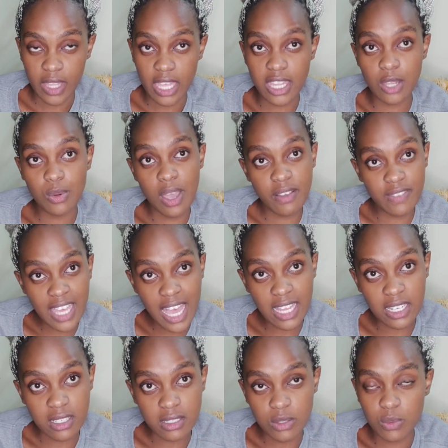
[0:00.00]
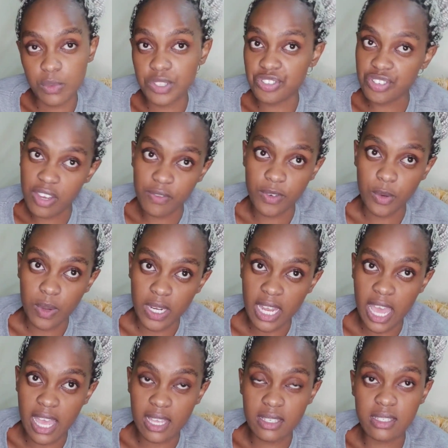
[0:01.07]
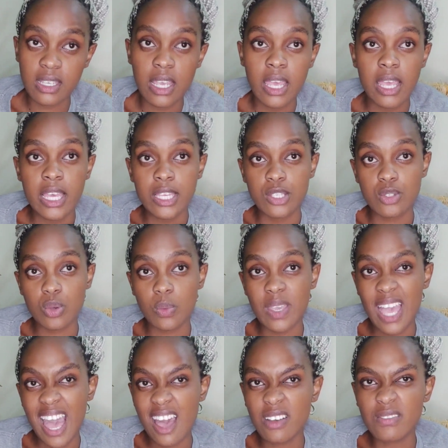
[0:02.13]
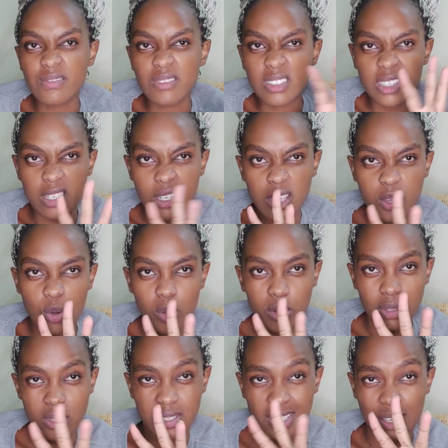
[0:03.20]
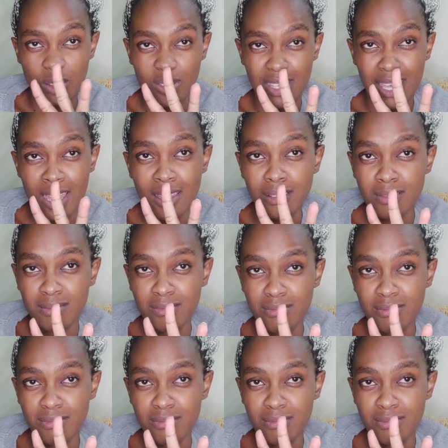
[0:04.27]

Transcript: and then we have the anus which everyone has so we have three holes down there